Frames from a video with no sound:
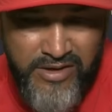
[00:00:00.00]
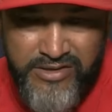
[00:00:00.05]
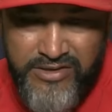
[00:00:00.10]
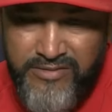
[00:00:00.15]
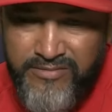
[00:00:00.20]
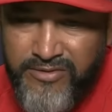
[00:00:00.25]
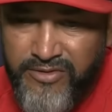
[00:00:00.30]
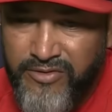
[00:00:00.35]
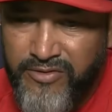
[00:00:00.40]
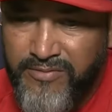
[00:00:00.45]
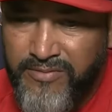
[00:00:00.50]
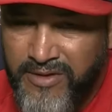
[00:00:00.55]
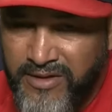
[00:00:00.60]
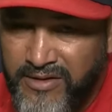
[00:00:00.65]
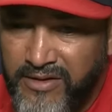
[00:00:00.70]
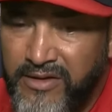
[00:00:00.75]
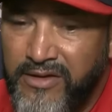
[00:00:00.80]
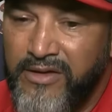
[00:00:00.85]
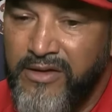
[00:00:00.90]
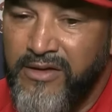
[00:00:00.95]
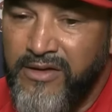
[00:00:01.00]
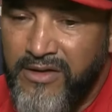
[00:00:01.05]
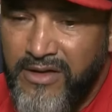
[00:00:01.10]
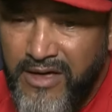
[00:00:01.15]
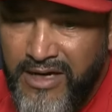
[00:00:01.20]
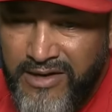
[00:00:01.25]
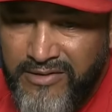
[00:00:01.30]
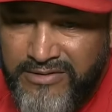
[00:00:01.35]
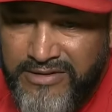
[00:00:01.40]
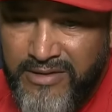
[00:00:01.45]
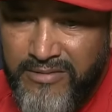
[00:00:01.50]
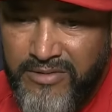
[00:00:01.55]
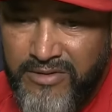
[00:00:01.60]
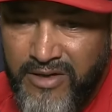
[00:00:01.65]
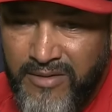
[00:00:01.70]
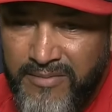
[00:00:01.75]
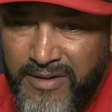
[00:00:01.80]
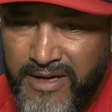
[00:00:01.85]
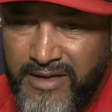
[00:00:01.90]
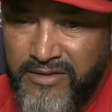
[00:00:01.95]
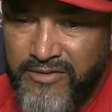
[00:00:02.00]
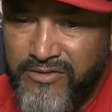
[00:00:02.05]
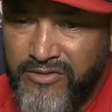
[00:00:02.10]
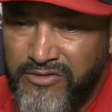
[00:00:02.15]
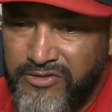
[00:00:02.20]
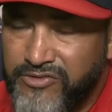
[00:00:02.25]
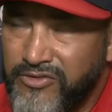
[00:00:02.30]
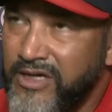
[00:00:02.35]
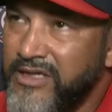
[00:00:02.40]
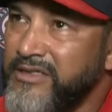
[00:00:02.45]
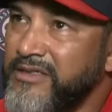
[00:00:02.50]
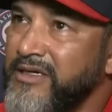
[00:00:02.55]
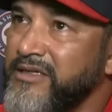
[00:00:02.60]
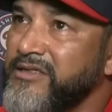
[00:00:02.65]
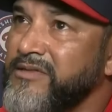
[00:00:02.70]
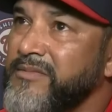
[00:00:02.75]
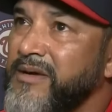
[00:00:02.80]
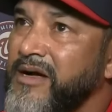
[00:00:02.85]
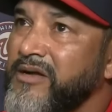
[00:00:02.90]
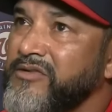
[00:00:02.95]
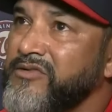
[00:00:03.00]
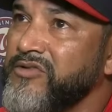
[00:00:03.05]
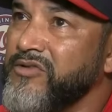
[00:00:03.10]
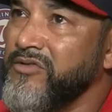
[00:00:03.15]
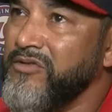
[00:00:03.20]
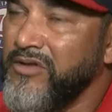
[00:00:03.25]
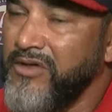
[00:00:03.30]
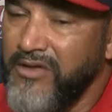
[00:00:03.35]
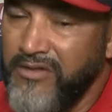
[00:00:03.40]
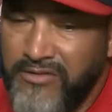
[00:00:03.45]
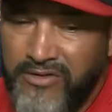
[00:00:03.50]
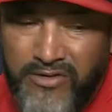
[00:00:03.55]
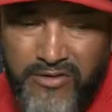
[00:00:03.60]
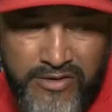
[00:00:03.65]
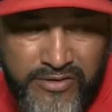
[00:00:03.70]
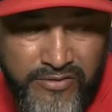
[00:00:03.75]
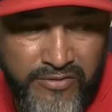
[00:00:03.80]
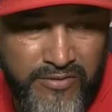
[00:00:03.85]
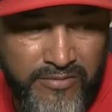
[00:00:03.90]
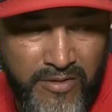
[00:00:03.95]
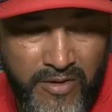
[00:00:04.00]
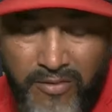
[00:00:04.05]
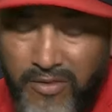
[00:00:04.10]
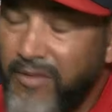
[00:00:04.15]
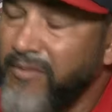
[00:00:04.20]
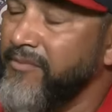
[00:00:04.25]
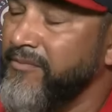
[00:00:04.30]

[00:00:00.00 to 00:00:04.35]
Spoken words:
him do, but he was able to come back and throw strikes, get some outs. So, you know, he threw the ball well.